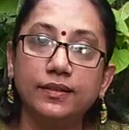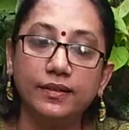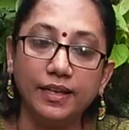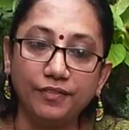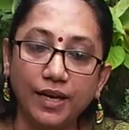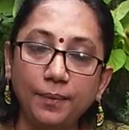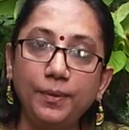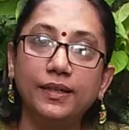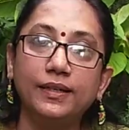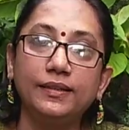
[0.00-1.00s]

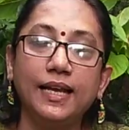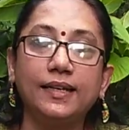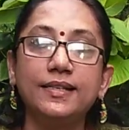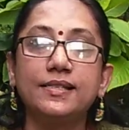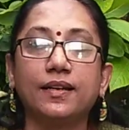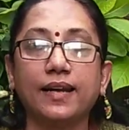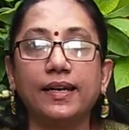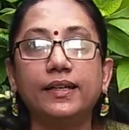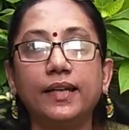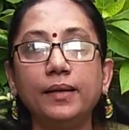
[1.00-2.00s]
developed, that is the
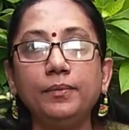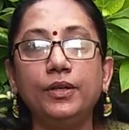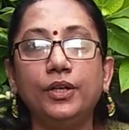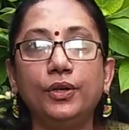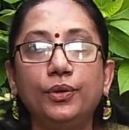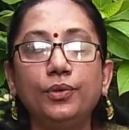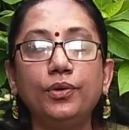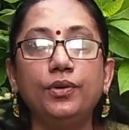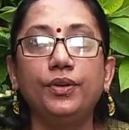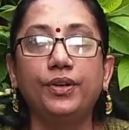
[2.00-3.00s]
right time
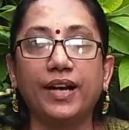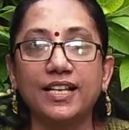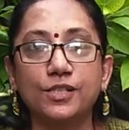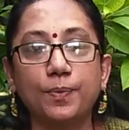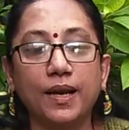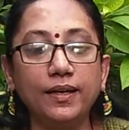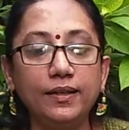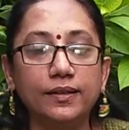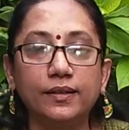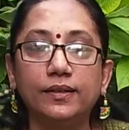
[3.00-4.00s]
to transplant
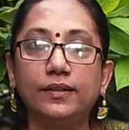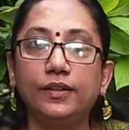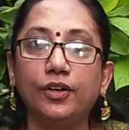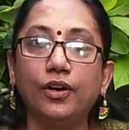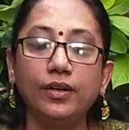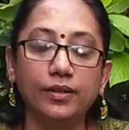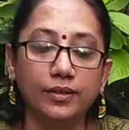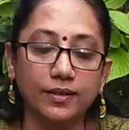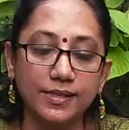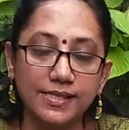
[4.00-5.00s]
your
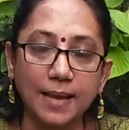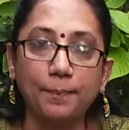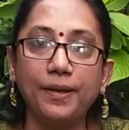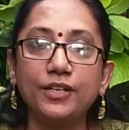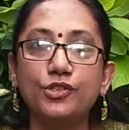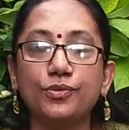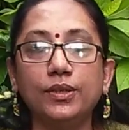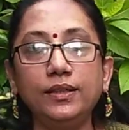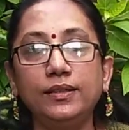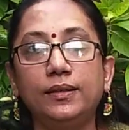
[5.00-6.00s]
sapling to
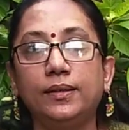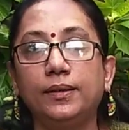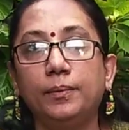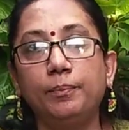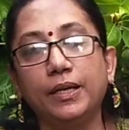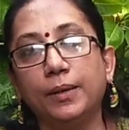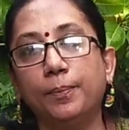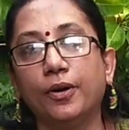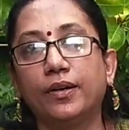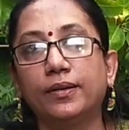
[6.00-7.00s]
a bigger
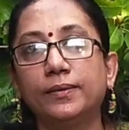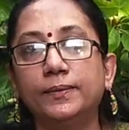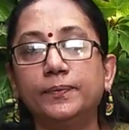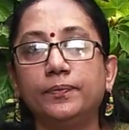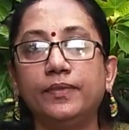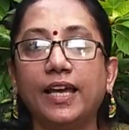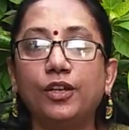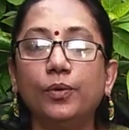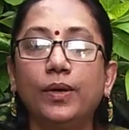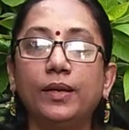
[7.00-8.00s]
pot.
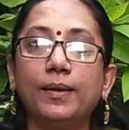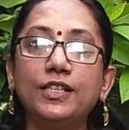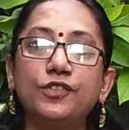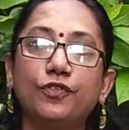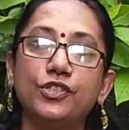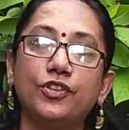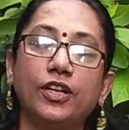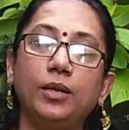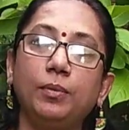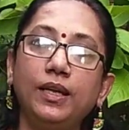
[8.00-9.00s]
Thank you very much for
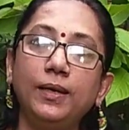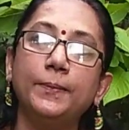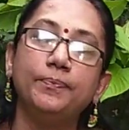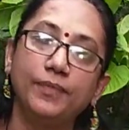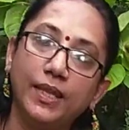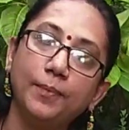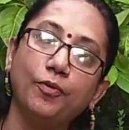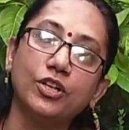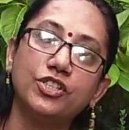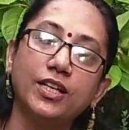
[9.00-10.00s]
joining me. Keep
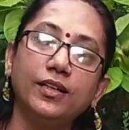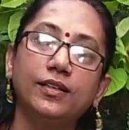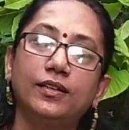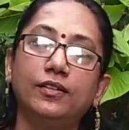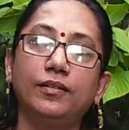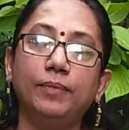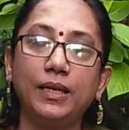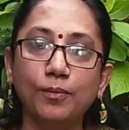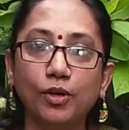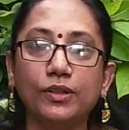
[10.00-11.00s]
watching.
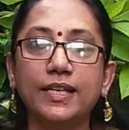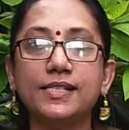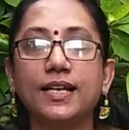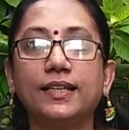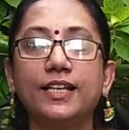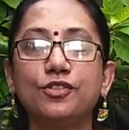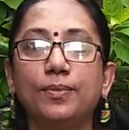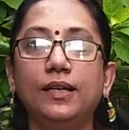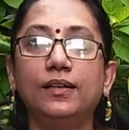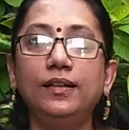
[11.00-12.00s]
Many more things are there to
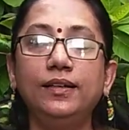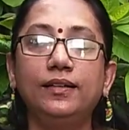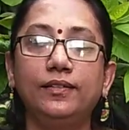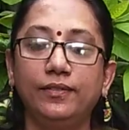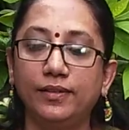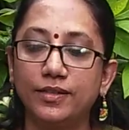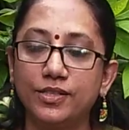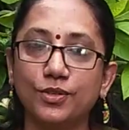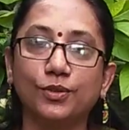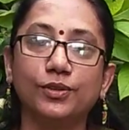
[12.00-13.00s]
be learned.
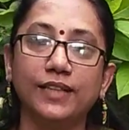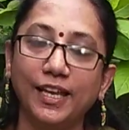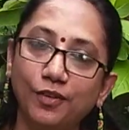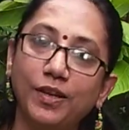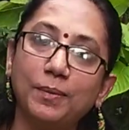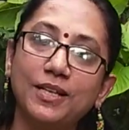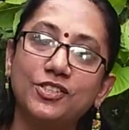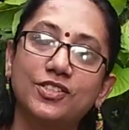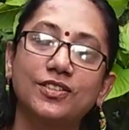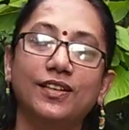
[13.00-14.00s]
So thank you very
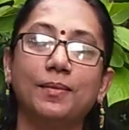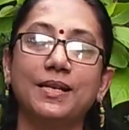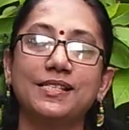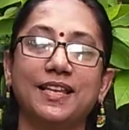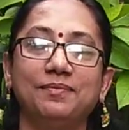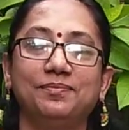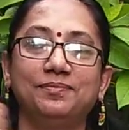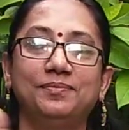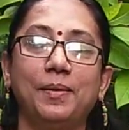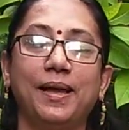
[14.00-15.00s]
much. Namaste.
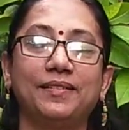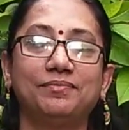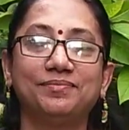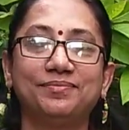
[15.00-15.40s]
Bye bye.